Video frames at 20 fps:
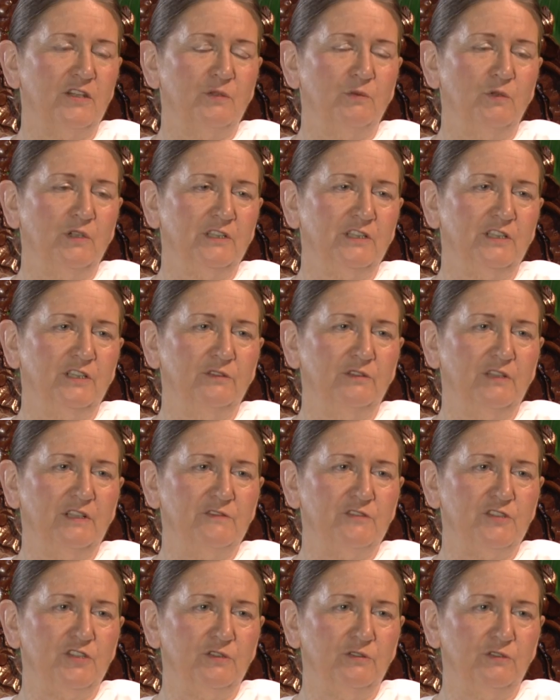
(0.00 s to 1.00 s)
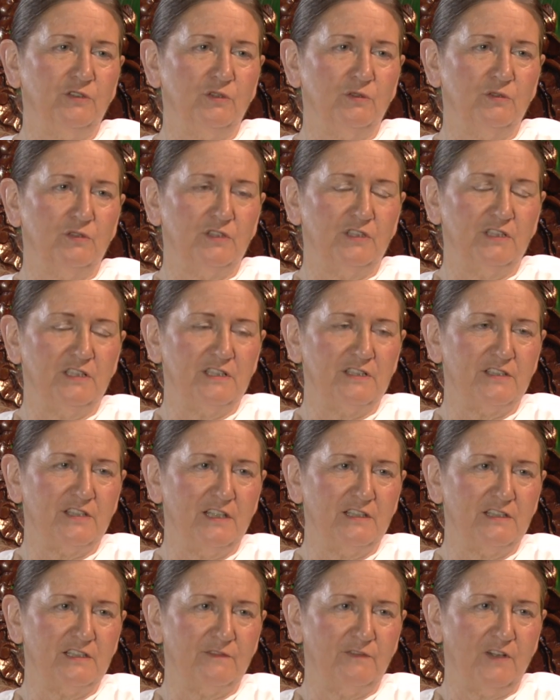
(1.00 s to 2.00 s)
the one who gives you your
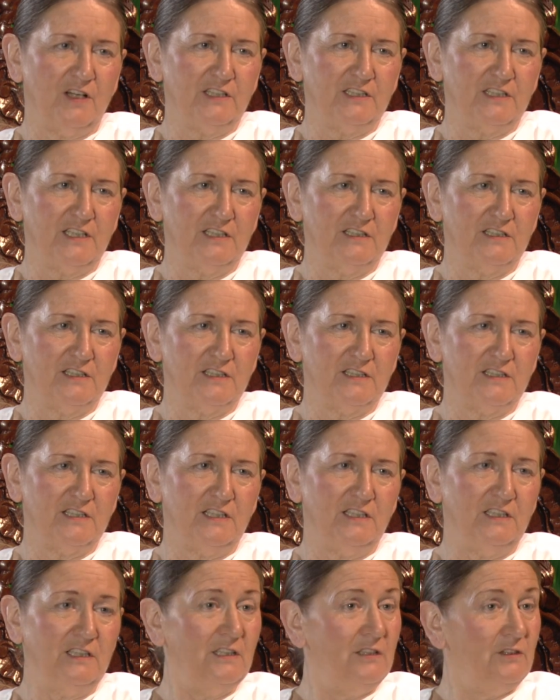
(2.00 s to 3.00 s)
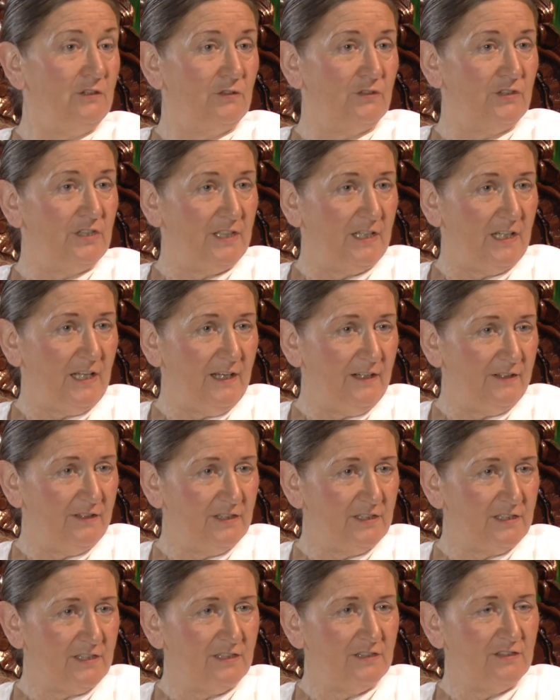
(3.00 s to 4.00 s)
sense of identity, your
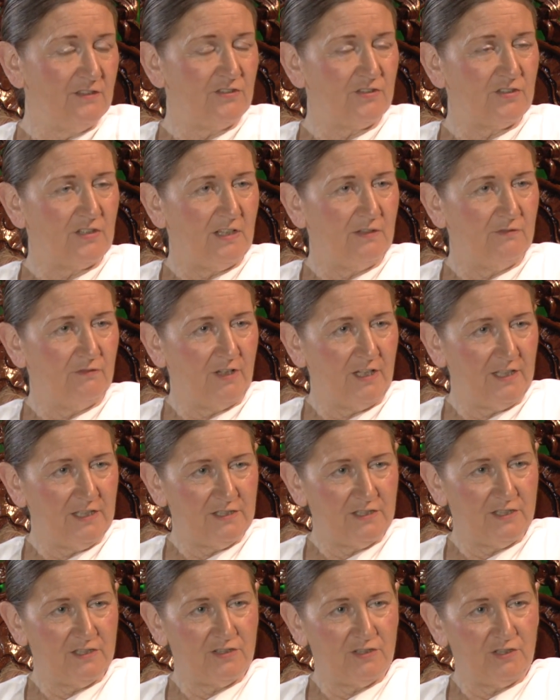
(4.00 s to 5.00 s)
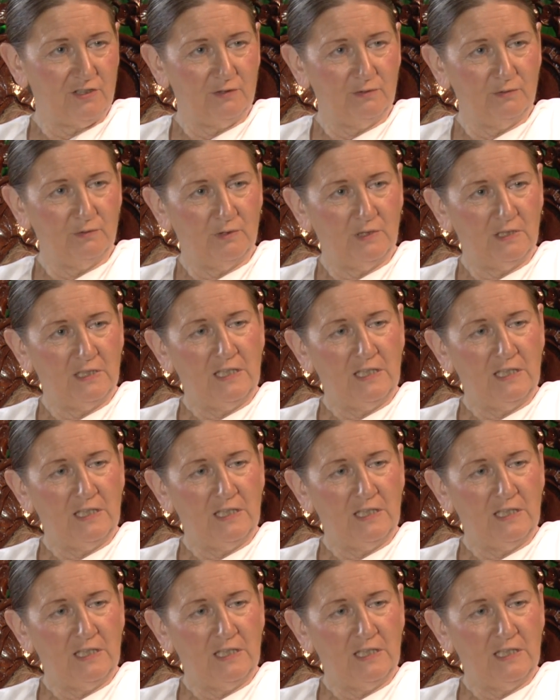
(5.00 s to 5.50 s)
inheritance, and raises you.